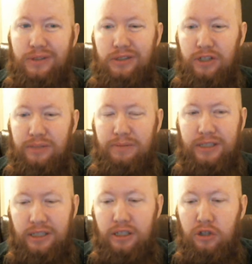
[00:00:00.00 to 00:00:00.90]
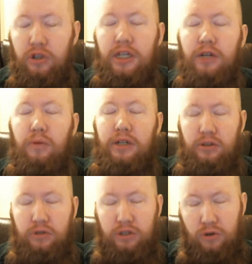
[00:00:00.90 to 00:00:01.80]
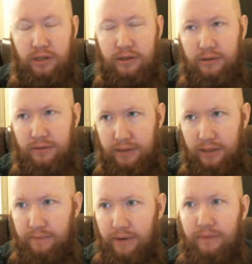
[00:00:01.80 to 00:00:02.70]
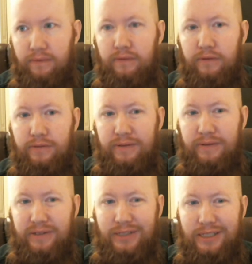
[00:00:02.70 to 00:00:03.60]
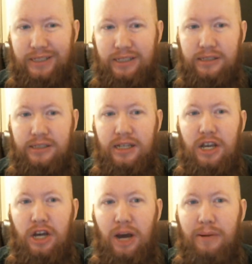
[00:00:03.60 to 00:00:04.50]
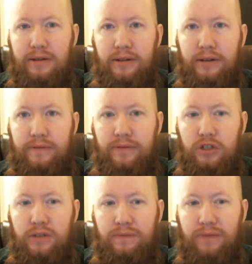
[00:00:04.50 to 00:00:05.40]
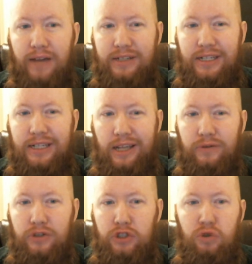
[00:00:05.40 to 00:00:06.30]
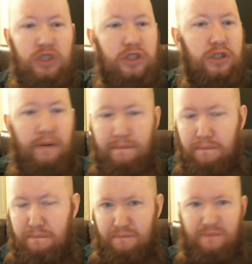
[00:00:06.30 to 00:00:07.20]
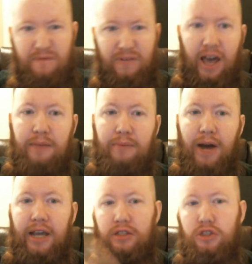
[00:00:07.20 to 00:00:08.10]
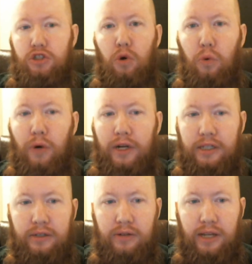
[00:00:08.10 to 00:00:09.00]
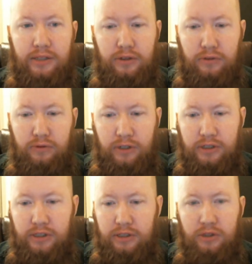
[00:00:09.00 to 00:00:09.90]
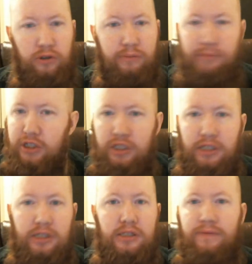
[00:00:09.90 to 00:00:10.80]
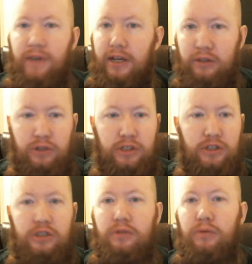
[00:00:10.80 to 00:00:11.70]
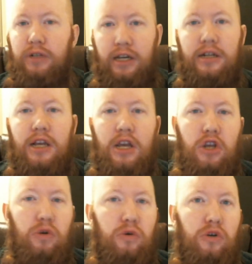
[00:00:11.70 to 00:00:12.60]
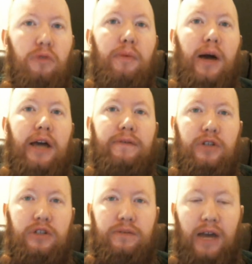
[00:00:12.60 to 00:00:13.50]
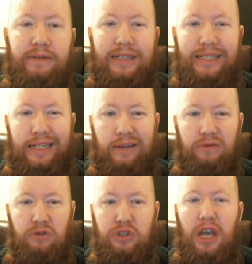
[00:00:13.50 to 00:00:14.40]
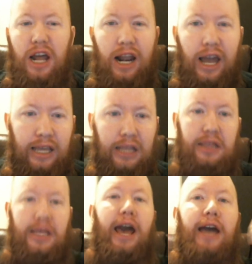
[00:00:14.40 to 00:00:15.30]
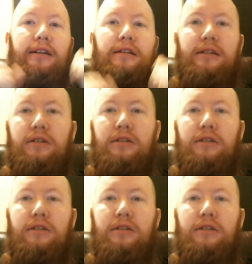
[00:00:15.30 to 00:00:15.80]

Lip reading: Trust me, you're going to want to do the strength thing, first 5 levels at least, because, the first 5 to 10 levels, you just fly by so quickly as you are just doing missions, fighting creatures and whatnot. You will go by the first 5 to 10 levels like that.